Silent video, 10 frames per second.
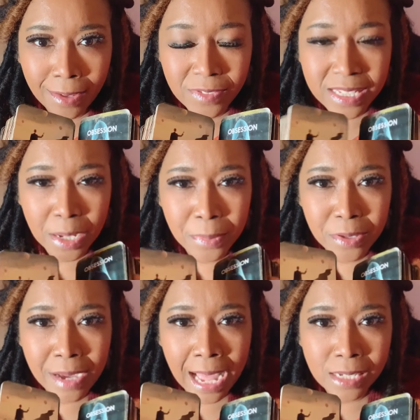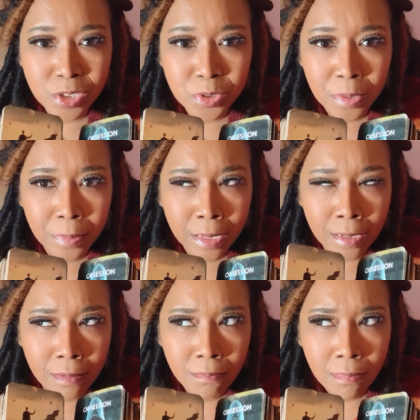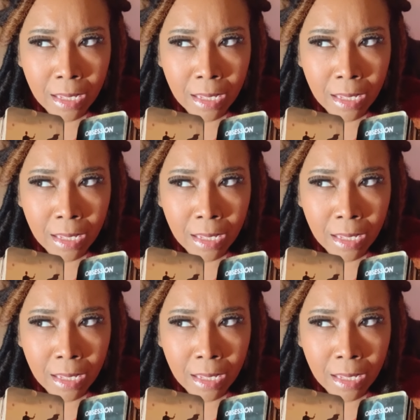For some of you guys, you could be